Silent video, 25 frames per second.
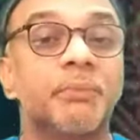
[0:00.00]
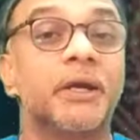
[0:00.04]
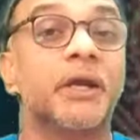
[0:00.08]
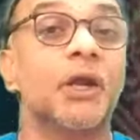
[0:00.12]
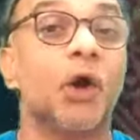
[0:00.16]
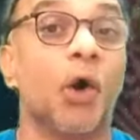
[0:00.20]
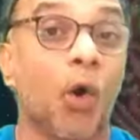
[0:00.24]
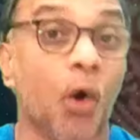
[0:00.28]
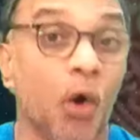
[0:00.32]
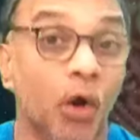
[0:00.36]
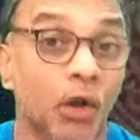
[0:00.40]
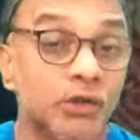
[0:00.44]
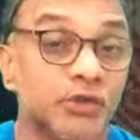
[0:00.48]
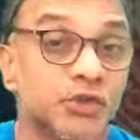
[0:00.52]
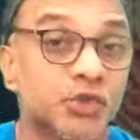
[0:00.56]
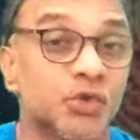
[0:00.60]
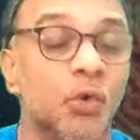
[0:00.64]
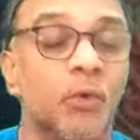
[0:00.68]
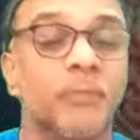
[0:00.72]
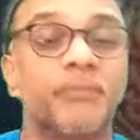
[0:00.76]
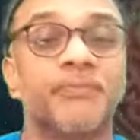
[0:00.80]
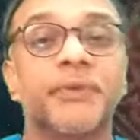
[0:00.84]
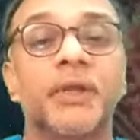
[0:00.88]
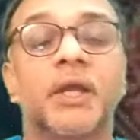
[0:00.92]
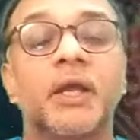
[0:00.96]
But
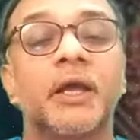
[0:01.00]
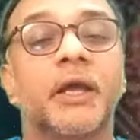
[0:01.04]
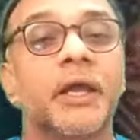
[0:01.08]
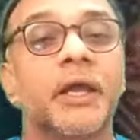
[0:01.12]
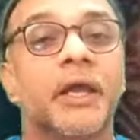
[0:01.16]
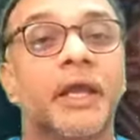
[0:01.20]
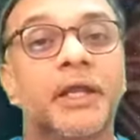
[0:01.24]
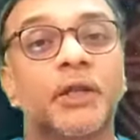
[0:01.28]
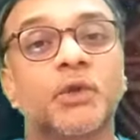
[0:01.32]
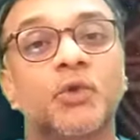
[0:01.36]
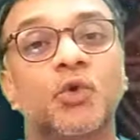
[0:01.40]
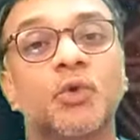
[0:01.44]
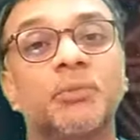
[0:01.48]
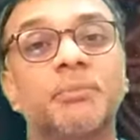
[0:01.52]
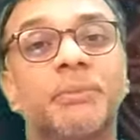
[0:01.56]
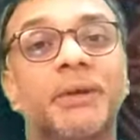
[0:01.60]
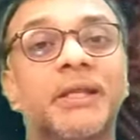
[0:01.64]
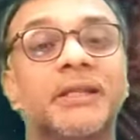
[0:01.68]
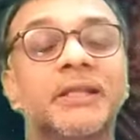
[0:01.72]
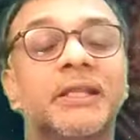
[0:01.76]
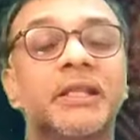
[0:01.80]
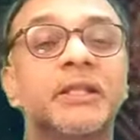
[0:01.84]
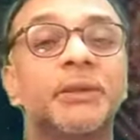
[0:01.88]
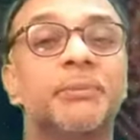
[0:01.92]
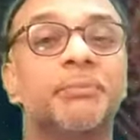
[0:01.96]
also it could
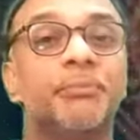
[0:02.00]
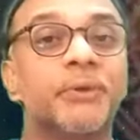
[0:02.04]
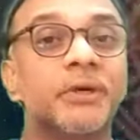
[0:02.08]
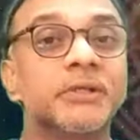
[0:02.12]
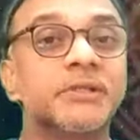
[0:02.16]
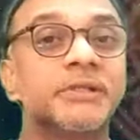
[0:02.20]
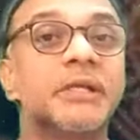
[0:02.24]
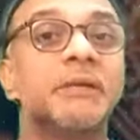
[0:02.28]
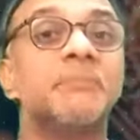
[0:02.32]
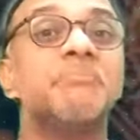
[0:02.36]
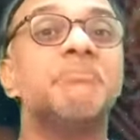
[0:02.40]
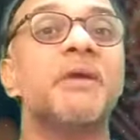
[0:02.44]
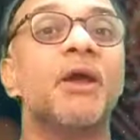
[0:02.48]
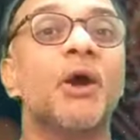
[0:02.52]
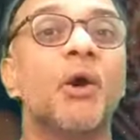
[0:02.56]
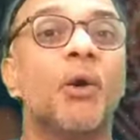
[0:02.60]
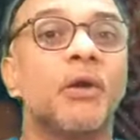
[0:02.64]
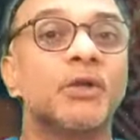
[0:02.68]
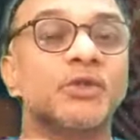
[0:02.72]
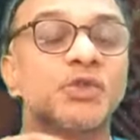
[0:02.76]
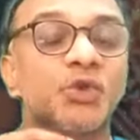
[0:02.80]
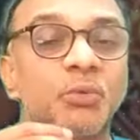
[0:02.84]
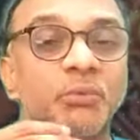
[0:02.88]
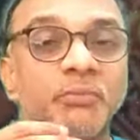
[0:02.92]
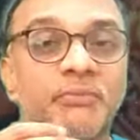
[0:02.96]
mean that the person may
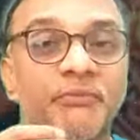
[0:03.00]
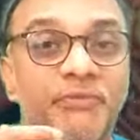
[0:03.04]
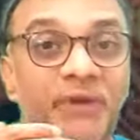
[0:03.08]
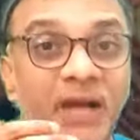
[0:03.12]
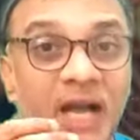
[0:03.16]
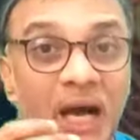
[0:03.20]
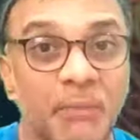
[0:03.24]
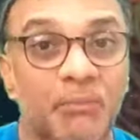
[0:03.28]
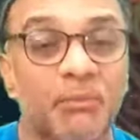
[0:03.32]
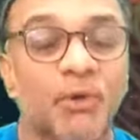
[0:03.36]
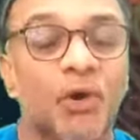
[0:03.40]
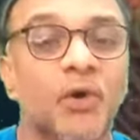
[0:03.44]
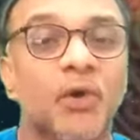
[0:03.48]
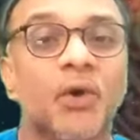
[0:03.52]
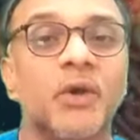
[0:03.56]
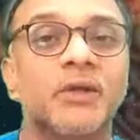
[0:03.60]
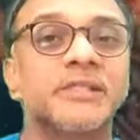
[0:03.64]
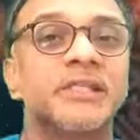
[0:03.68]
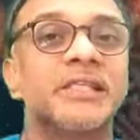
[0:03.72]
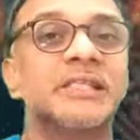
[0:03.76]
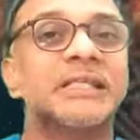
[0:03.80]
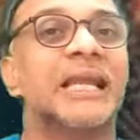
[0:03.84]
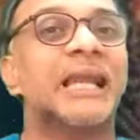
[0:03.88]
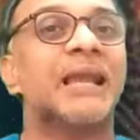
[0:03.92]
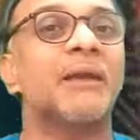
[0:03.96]
also come
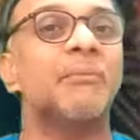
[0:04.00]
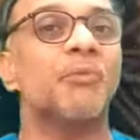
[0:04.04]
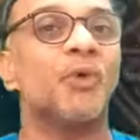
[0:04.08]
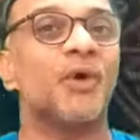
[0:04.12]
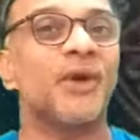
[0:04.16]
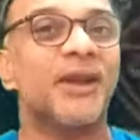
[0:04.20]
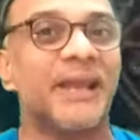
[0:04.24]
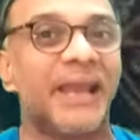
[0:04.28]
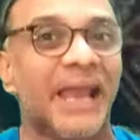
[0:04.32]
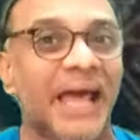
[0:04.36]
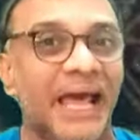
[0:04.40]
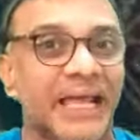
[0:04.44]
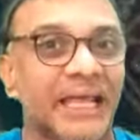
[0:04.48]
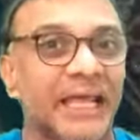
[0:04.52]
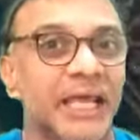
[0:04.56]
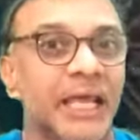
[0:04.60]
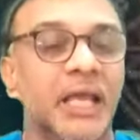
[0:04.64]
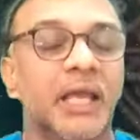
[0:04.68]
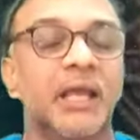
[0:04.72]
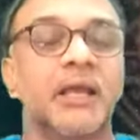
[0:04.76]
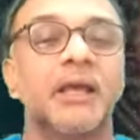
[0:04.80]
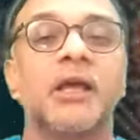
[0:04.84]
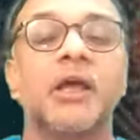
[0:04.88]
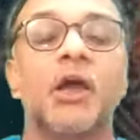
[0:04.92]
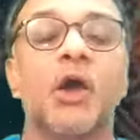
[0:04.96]
across as a little more
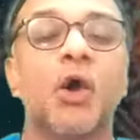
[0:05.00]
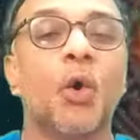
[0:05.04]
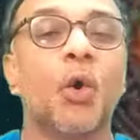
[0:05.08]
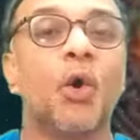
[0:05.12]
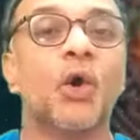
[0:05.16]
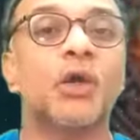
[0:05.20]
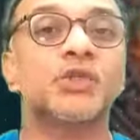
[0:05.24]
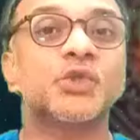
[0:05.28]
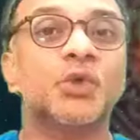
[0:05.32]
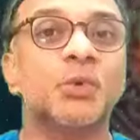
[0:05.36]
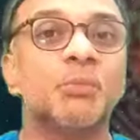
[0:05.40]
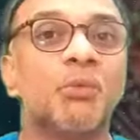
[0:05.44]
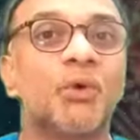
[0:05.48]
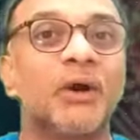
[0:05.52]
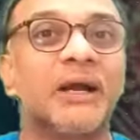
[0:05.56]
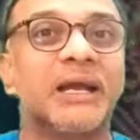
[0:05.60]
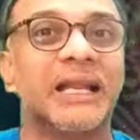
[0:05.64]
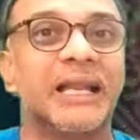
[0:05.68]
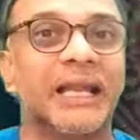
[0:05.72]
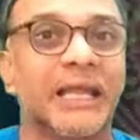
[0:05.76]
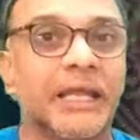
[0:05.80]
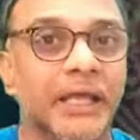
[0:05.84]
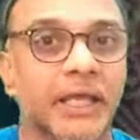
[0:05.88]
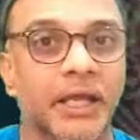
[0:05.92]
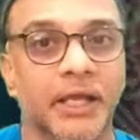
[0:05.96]
nagging, also more
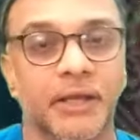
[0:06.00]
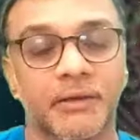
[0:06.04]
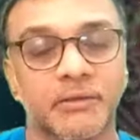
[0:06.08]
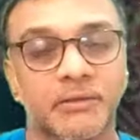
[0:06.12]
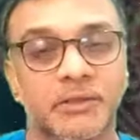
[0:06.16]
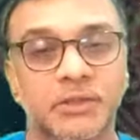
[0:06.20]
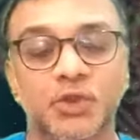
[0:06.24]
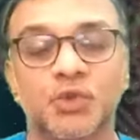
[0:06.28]
clingy.